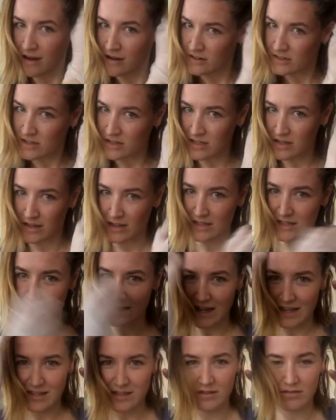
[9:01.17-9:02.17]
just so it
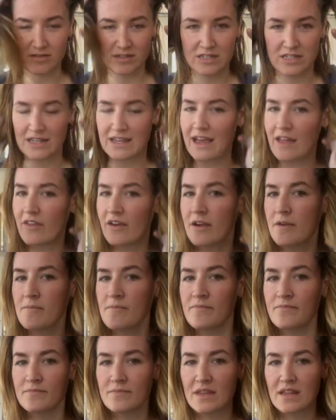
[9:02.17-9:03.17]
stays loosely together,
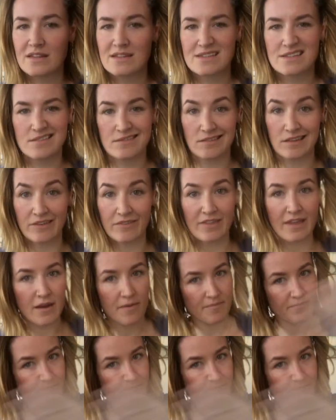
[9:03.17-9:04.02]
and leave it there.